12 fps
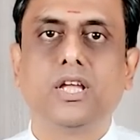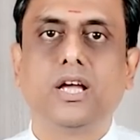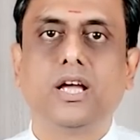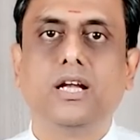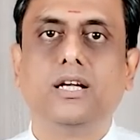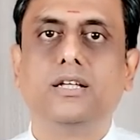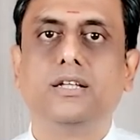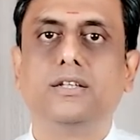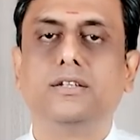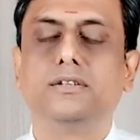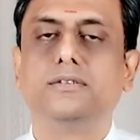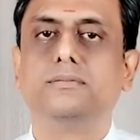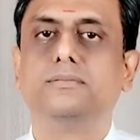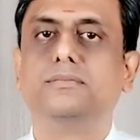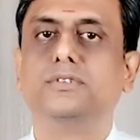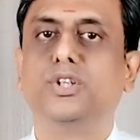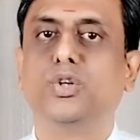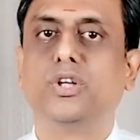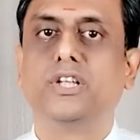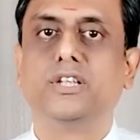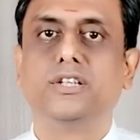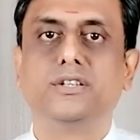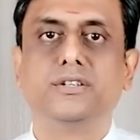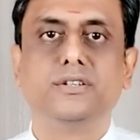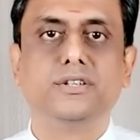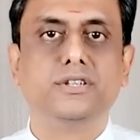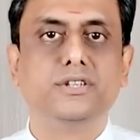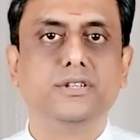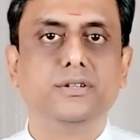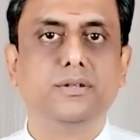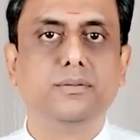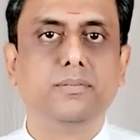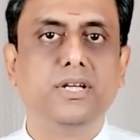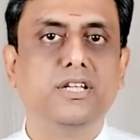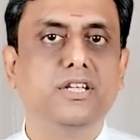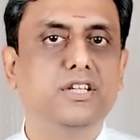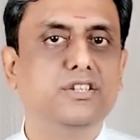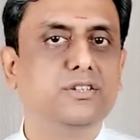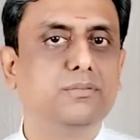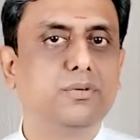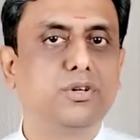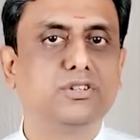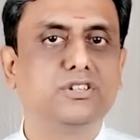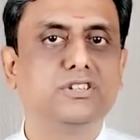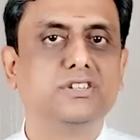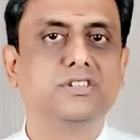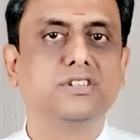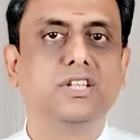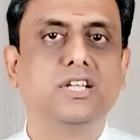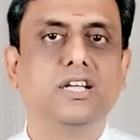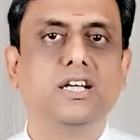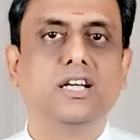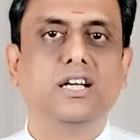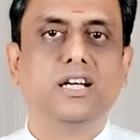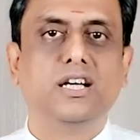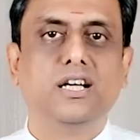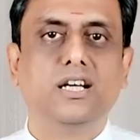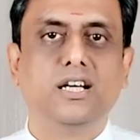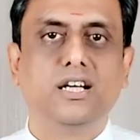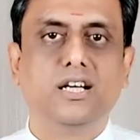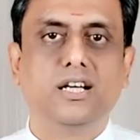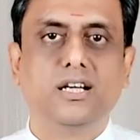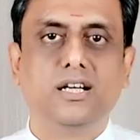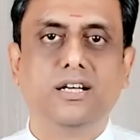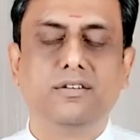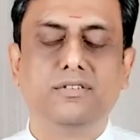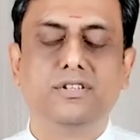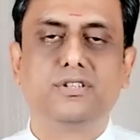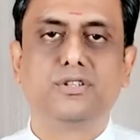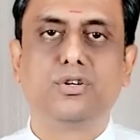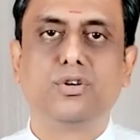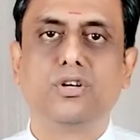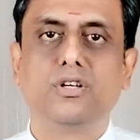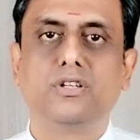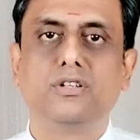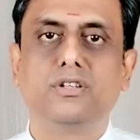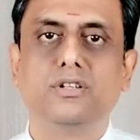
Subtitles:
And during the meditation process, I have installed